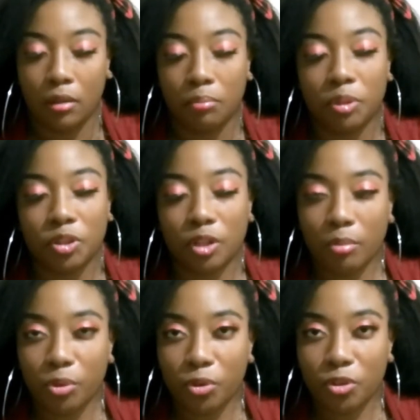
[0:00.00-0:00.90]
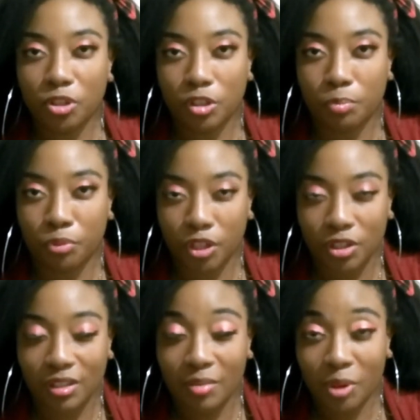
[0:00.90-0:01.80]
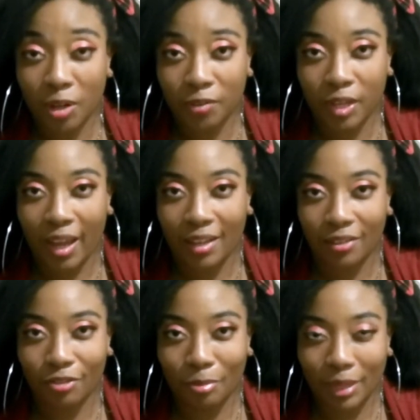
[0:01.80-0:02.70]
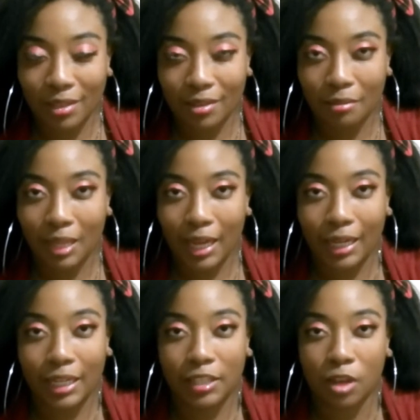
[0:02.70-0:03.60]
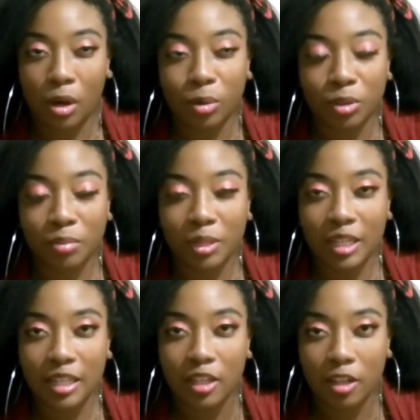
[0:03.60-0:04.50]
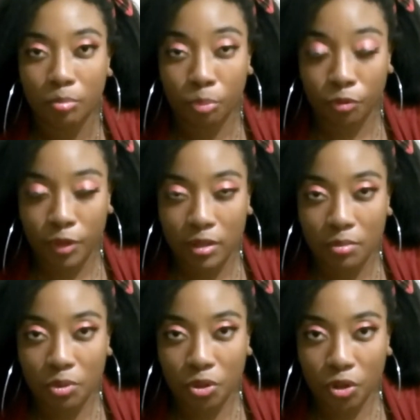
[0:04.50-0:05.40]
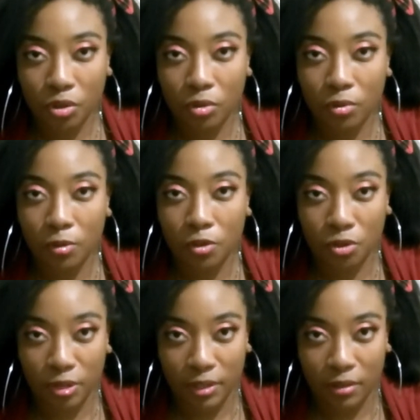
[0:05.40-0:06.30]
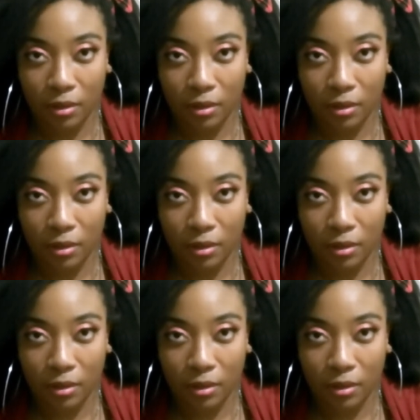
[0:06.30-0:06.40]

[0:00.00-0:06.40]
But Dumbledore just brushes him off and reminds him that it's ultimately Professor McGonagall's choice.